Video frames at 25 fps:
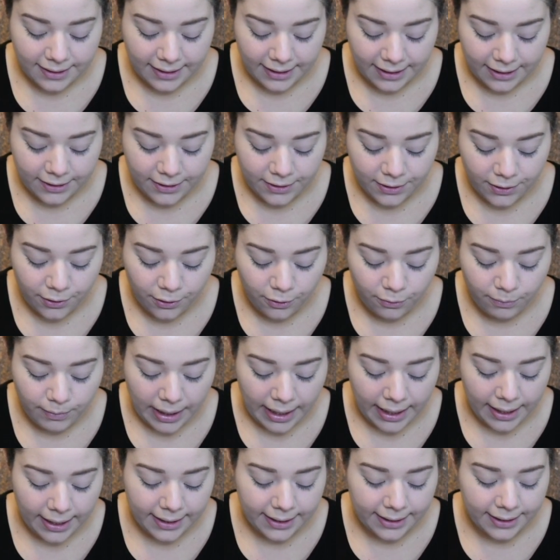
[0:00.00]
is too
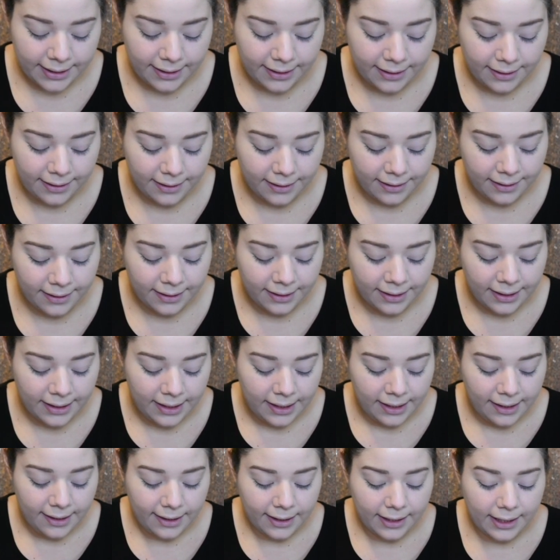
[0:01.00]
matte
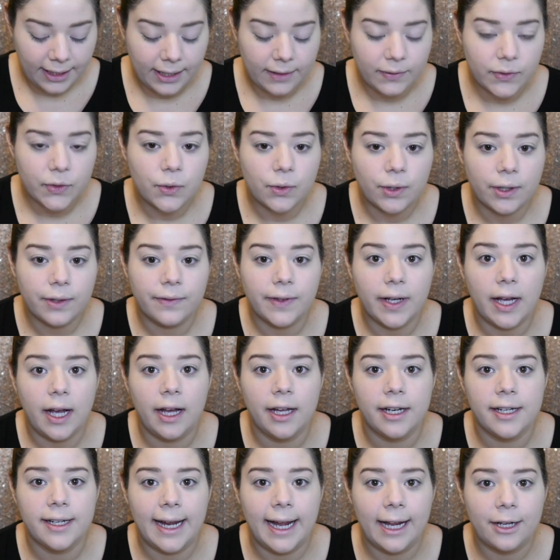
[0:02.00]
and gives sort of an
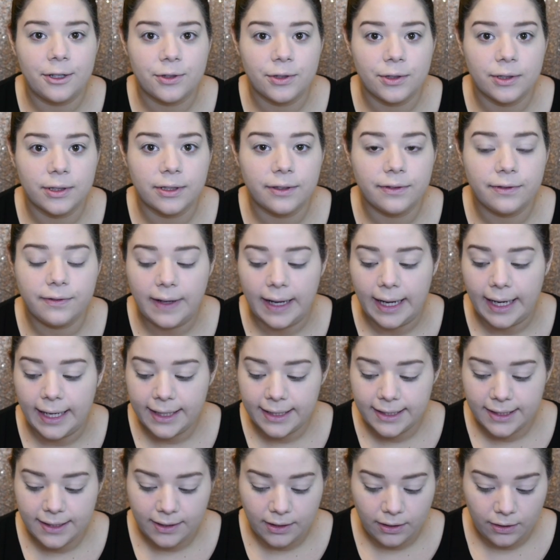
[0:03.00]
unnatural
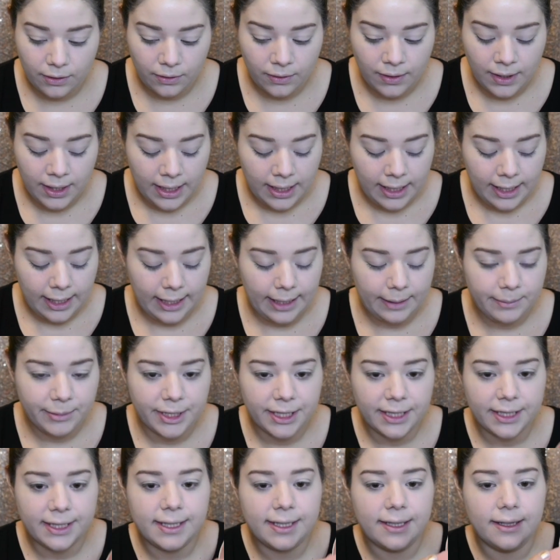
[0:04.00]
effect, so I'm
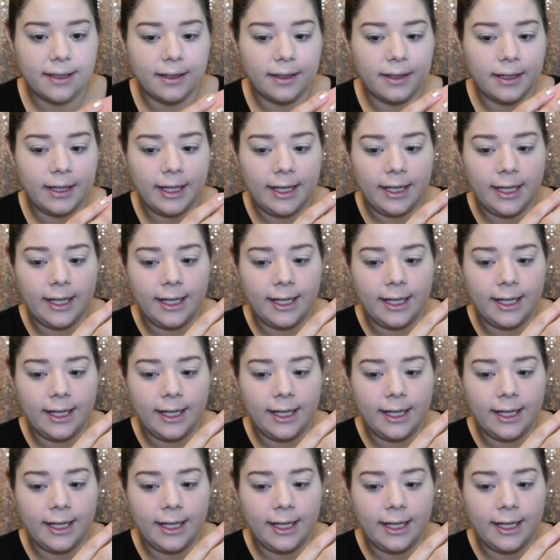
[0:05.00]
just